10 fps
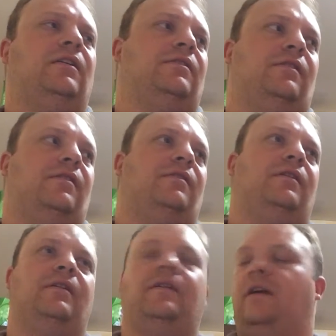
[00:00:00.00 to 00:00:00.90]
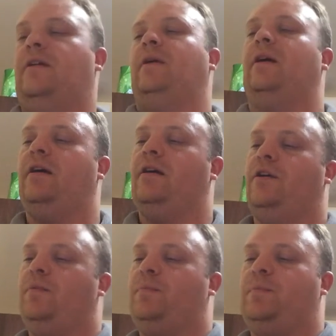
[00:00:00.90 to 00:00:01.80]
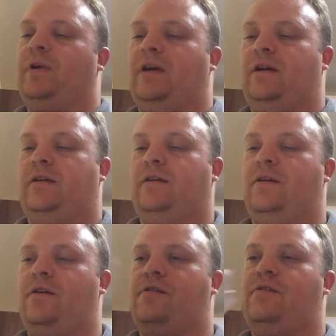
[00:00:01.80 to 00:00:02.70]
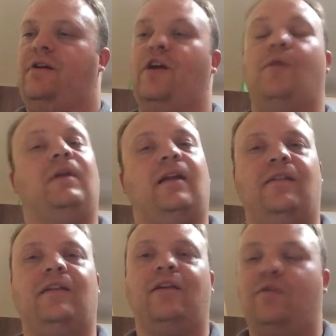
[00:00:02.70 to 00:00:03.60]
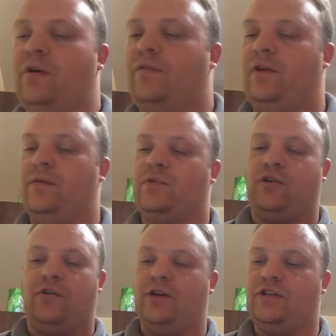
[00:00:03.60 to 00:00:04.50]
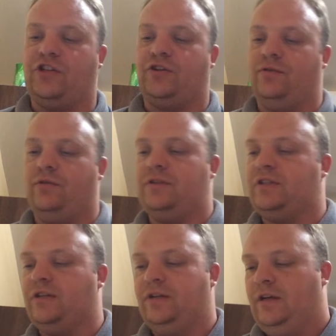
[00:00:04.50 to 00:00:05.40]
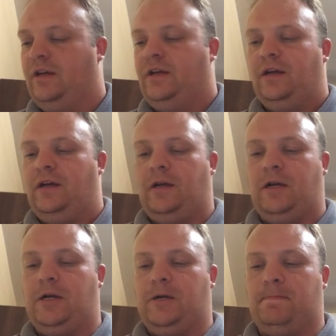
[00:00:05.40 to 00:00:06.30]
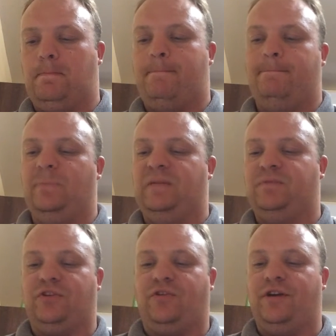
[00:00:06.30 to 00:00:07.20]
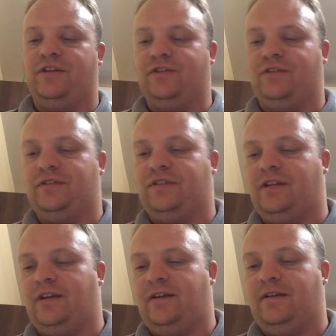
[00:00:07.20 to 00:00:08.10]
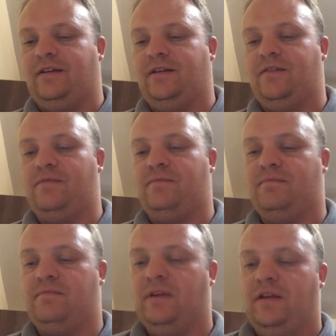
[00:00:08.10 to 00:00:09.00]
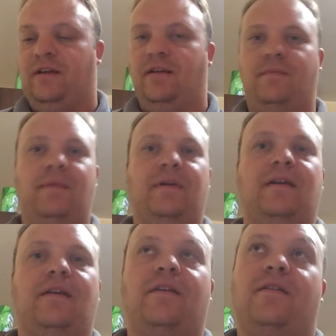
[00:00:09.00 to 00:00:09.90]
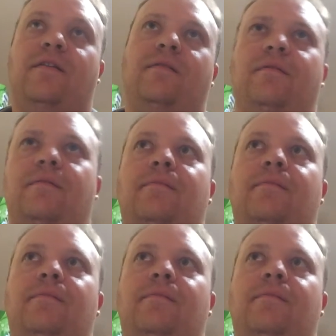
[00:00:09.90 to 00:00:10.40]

so anyway, I hope uh, I hope you like the little review. I'm sorry it's short. Um, I'm sorry it's not uh, maybe uh,